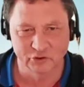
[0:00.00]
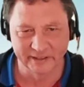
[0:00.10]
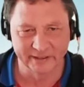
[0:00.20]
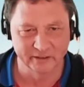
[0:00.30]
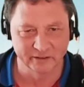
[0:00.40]

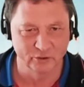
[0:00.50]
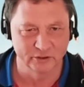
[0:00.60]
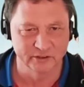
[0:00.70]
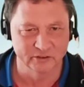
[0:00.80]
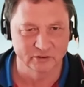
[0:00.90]
creating an
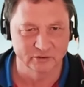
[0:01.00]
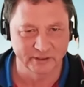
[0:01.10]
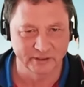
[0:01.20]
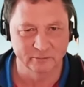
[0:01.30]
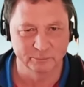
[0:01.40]
audience,
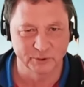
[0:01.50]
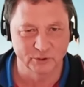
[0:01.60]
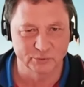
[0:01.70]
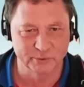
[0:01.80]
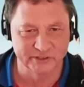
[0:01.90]
right?
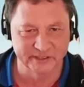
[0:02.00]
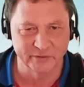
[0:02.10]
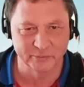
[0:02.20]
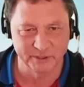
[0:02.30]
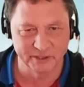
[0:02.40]
Because we set the